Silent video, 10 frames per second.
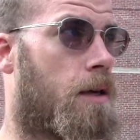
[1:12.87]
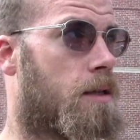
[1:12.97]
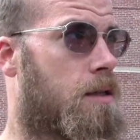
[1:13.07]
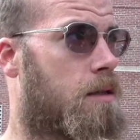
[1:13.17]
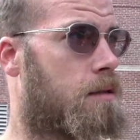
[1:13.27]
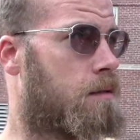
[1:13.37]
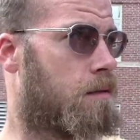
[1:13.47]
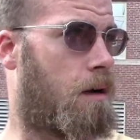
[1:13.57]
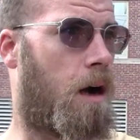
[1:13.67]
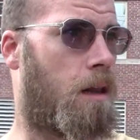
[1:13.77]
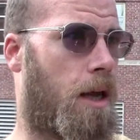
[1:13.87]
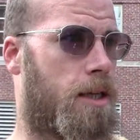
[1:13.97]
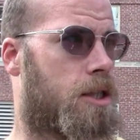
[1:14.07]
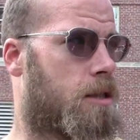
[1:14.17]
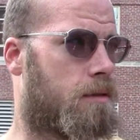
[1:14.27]
this
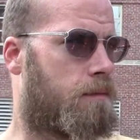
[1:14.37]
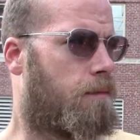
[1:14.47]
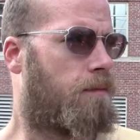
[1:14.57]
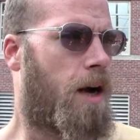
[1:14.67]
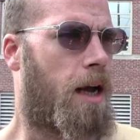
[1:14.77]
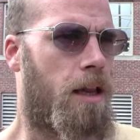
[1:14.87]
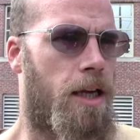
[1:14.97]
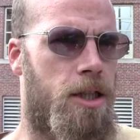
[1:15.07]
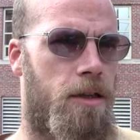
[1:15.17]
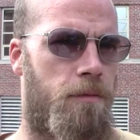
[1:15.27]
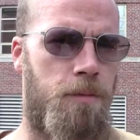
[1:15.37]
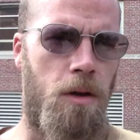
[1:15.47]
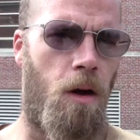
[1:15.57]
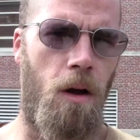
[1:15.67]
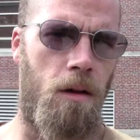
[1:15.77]
alleged violation of
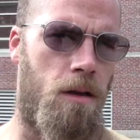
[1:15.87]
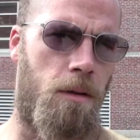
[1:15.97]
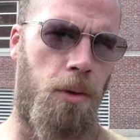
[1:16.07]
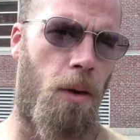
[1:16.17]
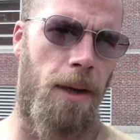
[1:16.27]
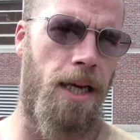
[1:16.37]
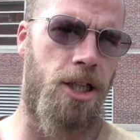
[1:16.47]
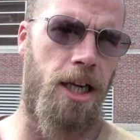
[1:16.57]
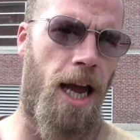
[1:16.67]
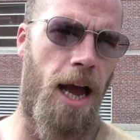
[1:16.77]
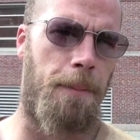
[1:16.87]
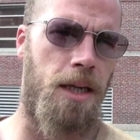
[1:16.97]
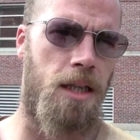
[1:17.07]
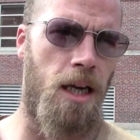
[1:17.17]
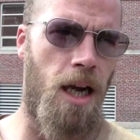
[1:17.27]
parole or probation
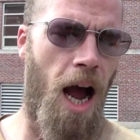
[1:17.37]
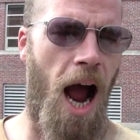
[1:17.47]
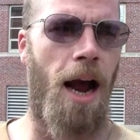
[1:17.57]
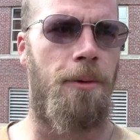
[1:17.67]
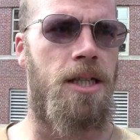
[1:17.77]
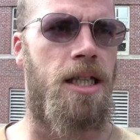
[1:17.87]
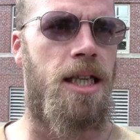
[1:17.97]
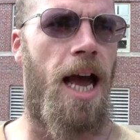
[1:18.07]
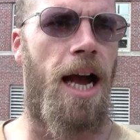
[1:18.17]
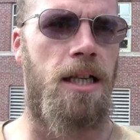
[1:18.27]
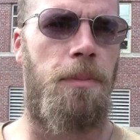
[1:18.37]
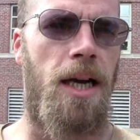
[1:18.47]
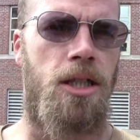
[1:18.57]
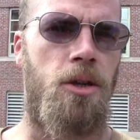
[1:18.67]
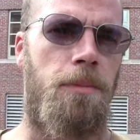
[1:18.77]
happened, I was attacked
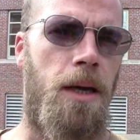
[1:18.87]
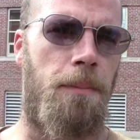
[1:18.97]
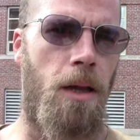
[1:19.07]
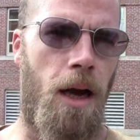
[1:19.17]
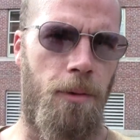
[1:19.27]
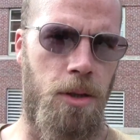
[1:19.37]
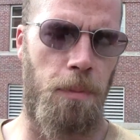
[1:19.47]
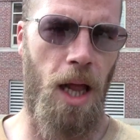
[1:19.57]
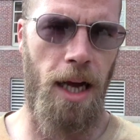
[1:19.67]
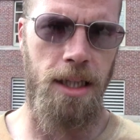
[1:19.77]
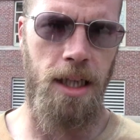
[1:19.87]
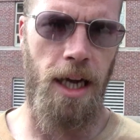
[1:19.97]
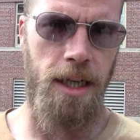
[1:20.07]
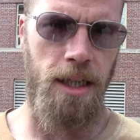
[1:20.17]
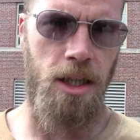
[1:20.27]
by two people. I was
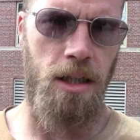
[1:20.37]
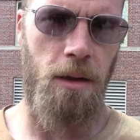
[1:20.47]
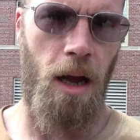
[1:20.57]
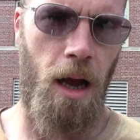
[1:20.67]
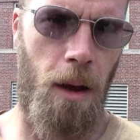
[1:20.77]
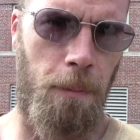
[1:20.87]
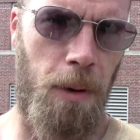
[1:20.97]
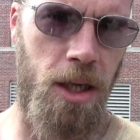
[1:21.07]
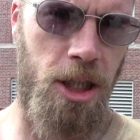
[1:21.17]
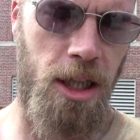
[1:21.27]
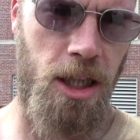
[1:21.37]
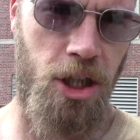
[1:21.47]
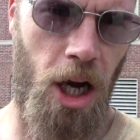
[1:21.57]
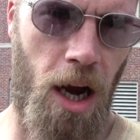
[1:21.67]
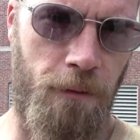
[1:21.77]
blindsided, punched in the
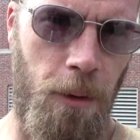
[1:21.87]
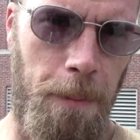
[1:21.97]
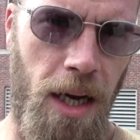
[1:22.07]
jaw from